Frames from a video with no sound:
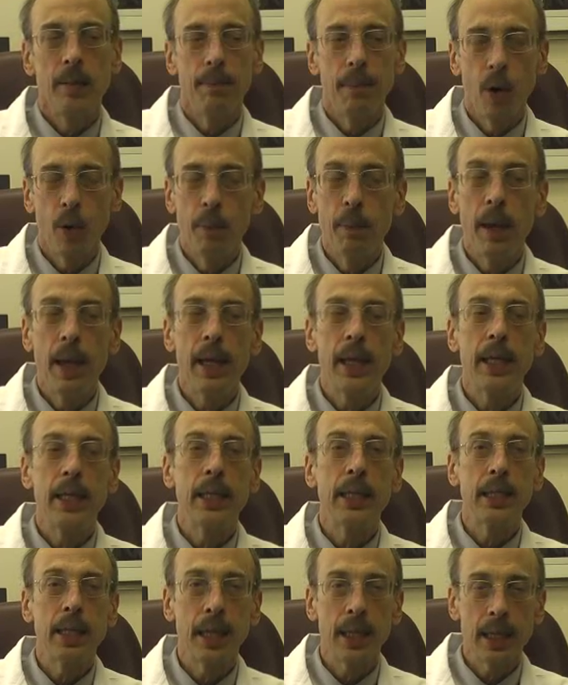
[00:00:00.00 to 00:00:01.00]
both
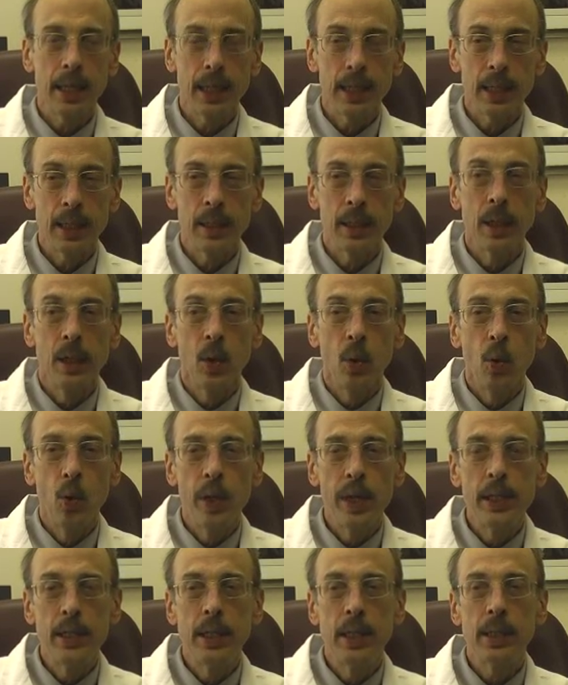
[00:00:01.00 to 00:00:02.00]
pain and
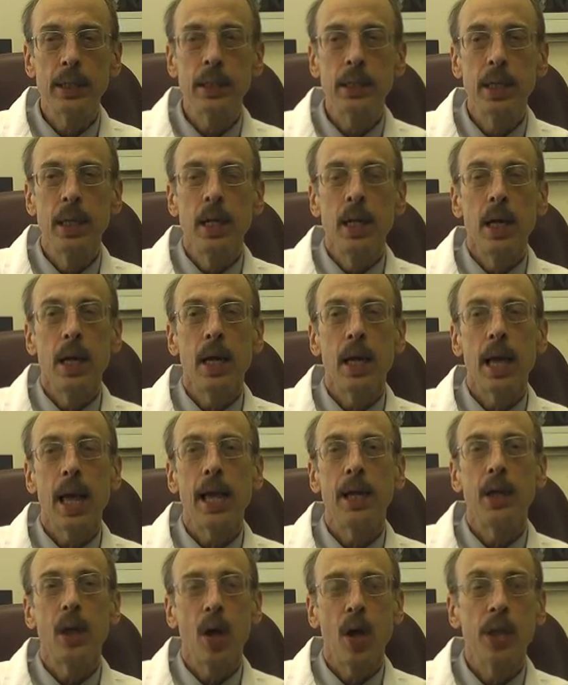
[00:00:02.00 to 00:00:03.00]
weakness,
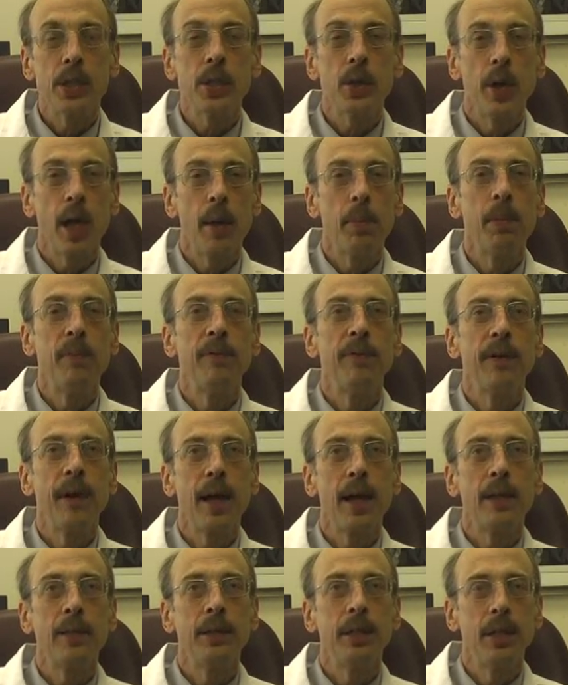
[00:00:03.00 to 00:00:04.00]
and to also help him
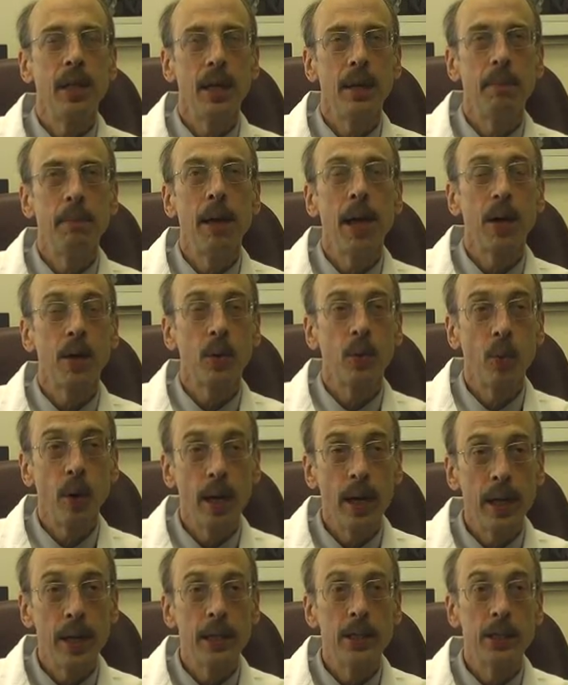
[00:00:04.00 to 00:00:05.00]
find better
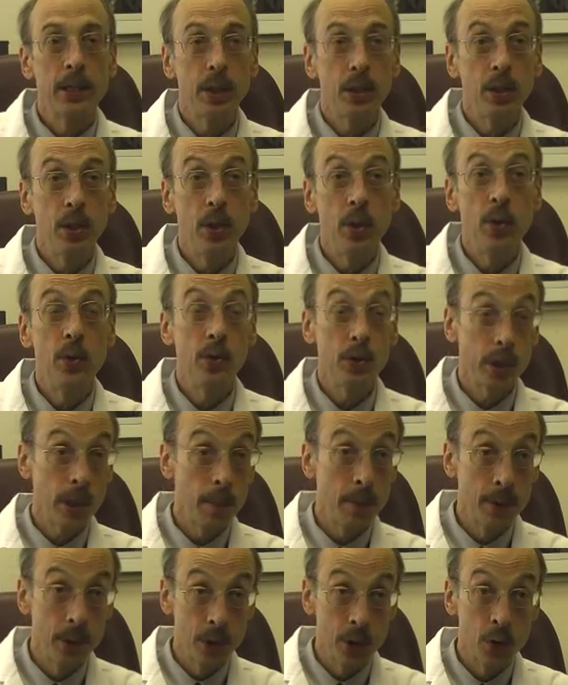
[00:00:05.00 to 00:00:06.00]
ways to use
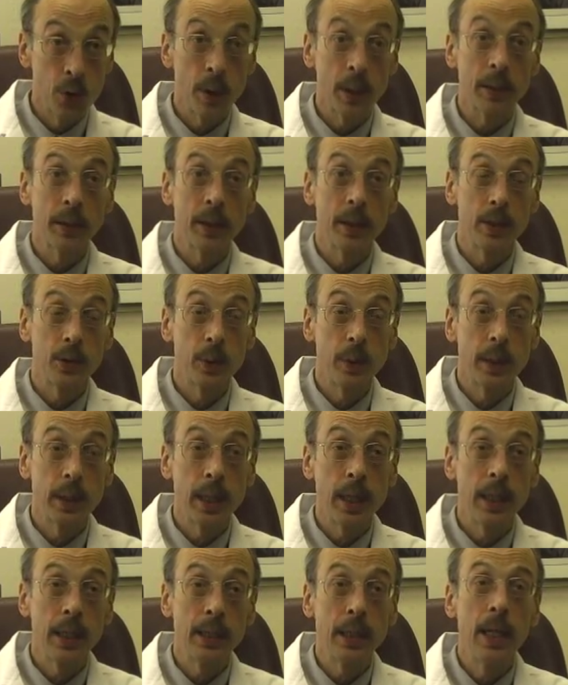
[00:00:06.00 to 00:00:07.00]
some of the strength that is
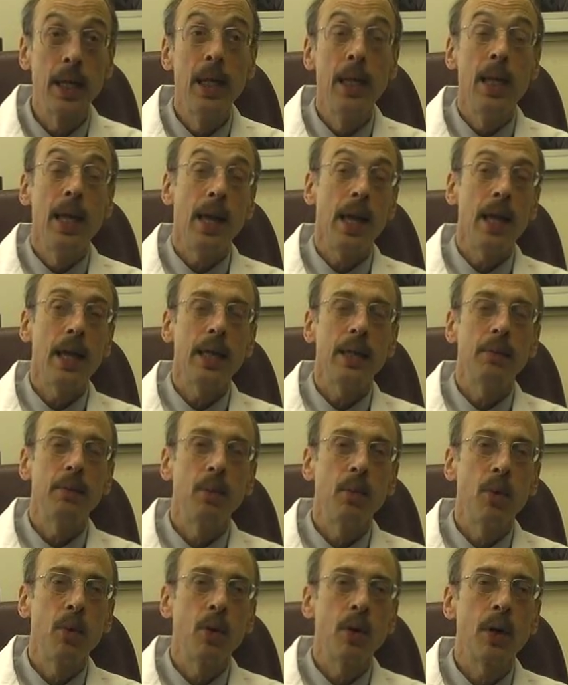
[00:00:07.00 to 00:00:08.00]
regained and
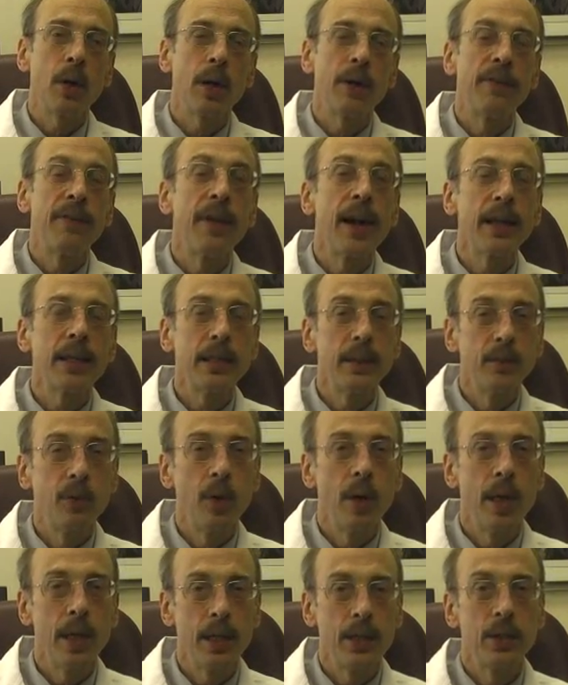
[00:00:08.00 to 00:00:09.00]
more effective
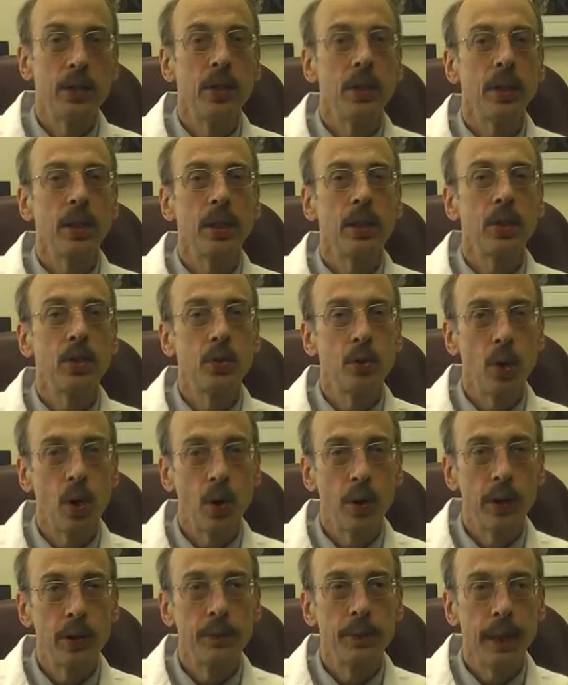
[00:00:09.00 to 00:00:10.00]
ways to control his